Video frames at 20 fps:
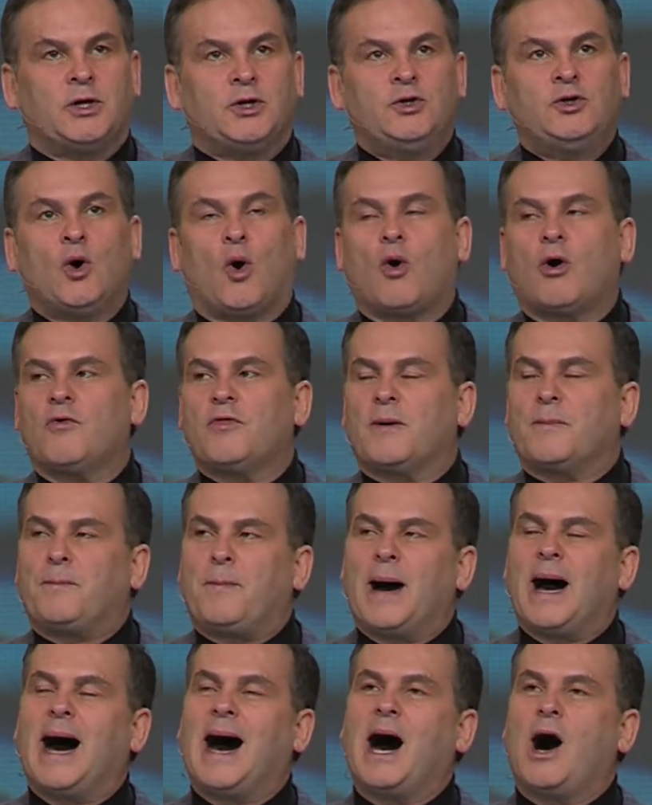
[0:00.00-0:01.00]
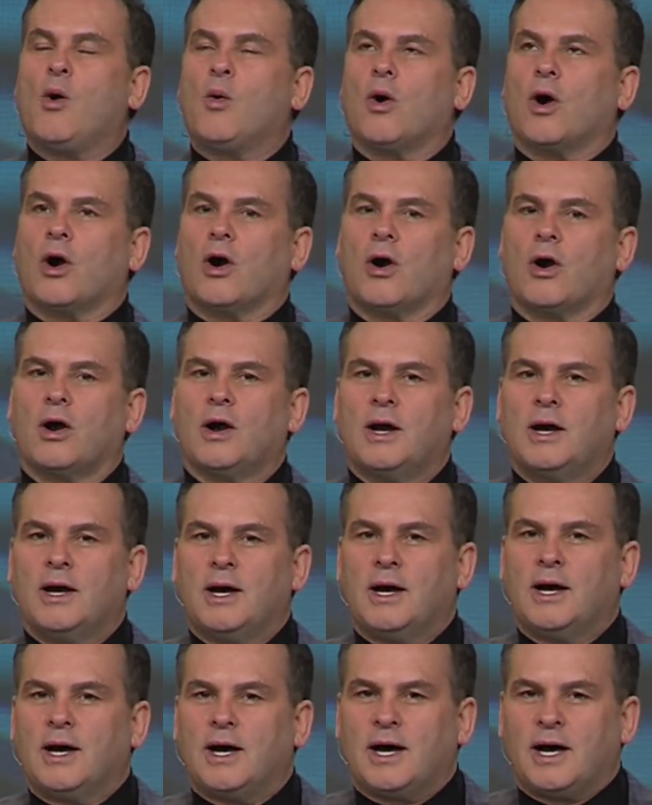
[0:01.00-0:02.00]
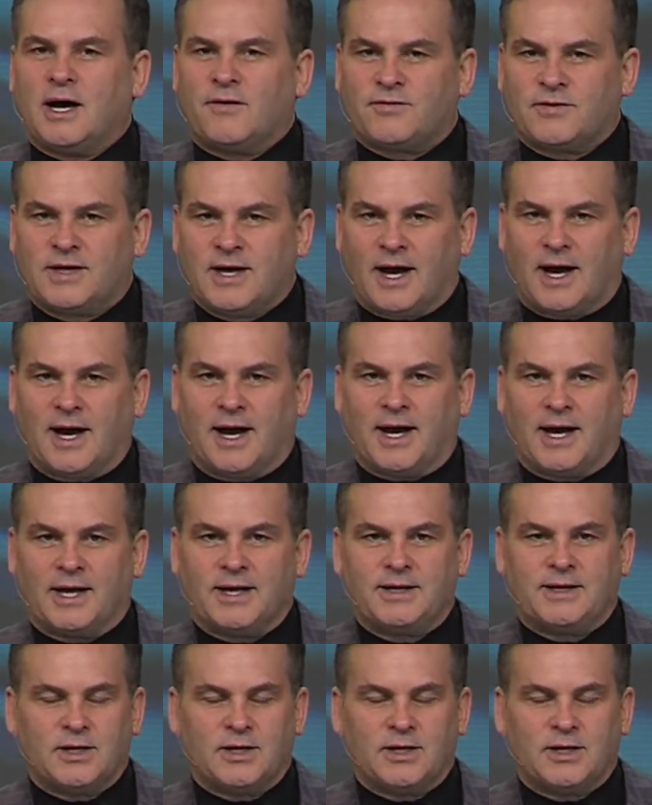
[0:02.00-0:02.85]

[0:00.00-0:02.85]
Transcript: nor the power of God.